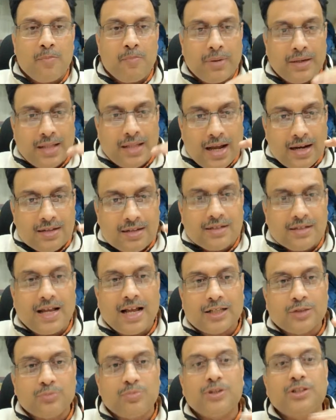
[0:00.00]
But that
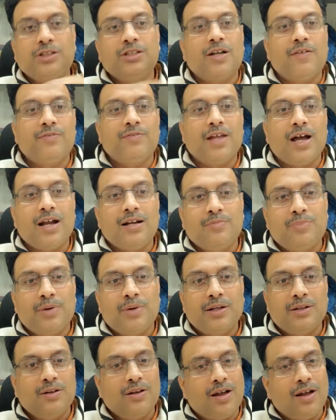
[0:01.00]
expression of that
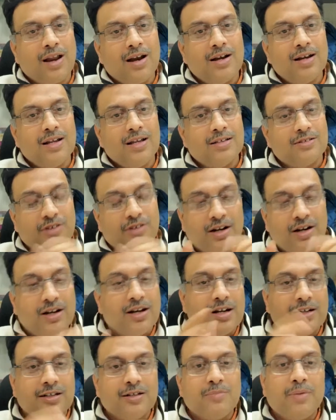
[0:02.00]
particular RNA is
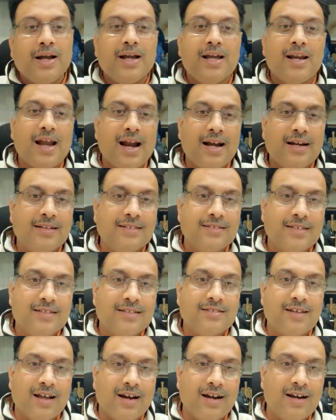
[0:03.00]
regulated by an
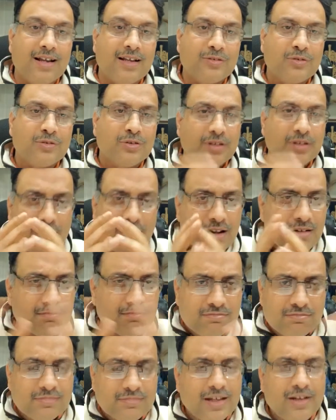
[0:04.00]
antisense RNA. So there are
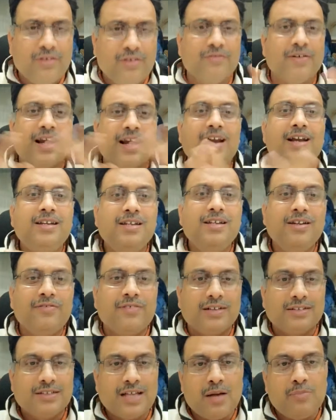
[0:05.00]
variety of
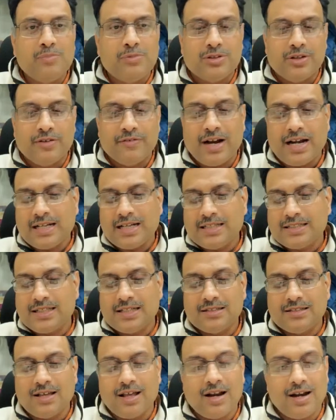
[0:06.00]
examples of
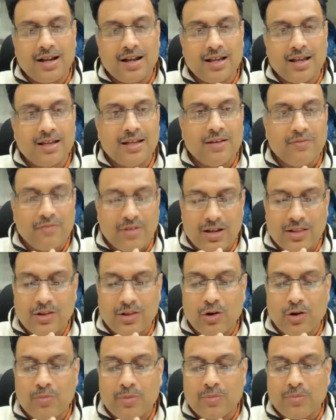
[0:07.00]
antisense RNA even in
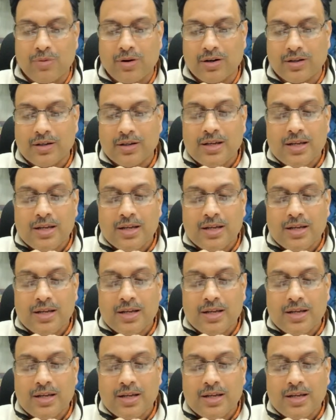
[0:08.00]
the human body.